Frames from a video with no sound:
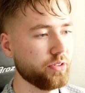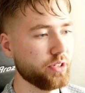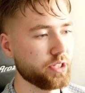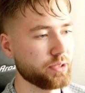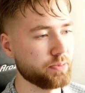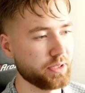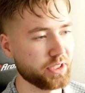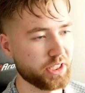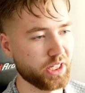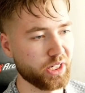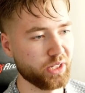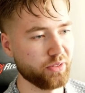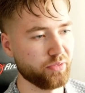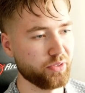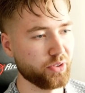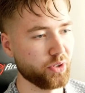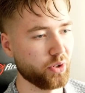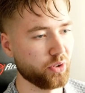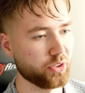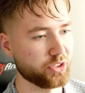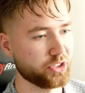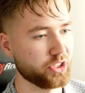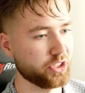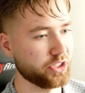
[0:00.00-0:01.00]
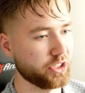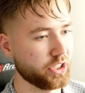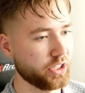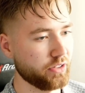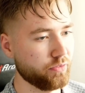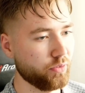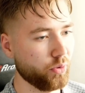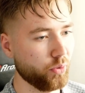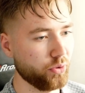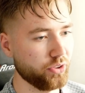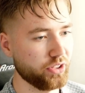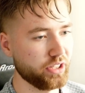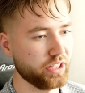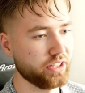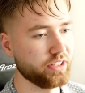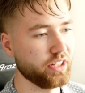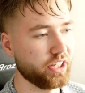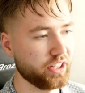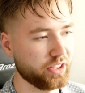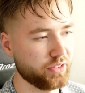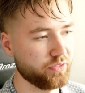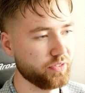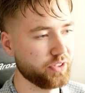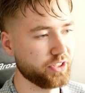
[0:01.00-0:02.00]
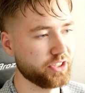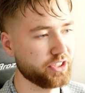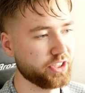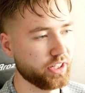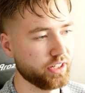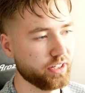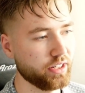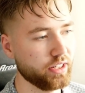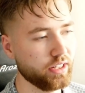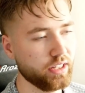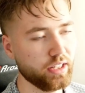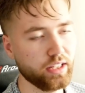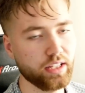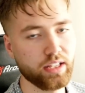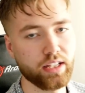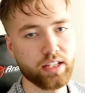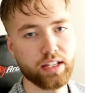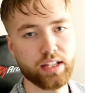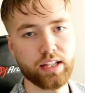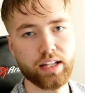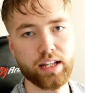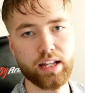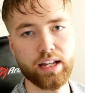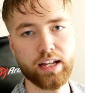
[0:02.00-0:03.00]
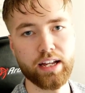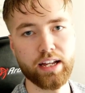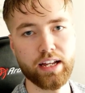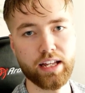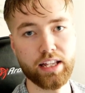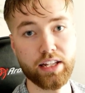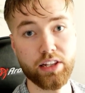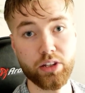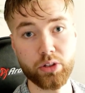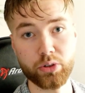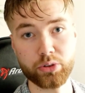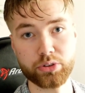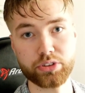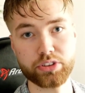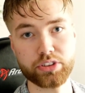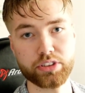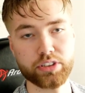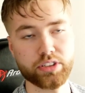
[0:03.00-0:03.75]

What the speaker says: especially if you're searching for the night vision look.